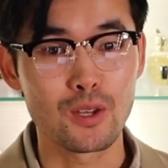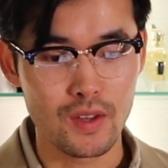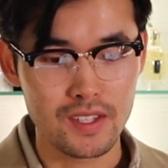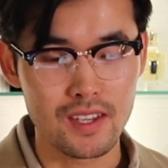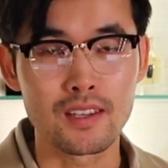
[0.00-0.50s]
So
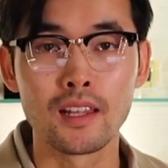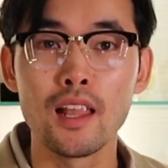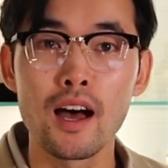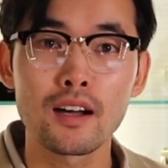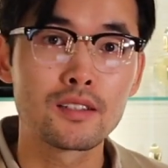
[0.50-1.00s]
this is
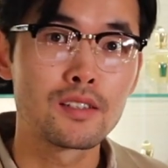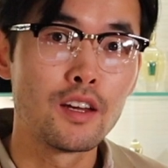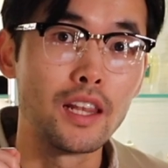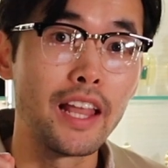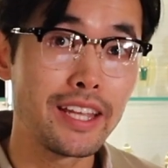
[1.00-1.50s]
L'Arc's
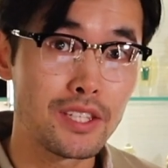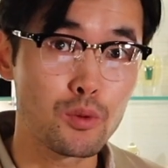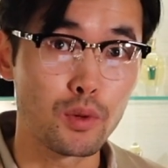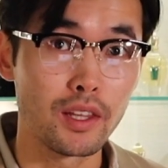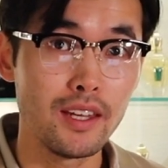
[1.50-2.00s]
latest
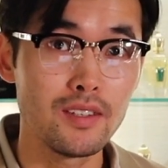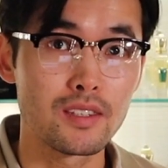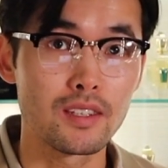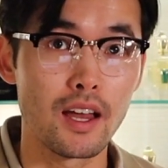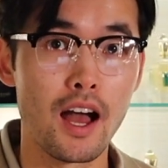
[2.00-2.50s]
release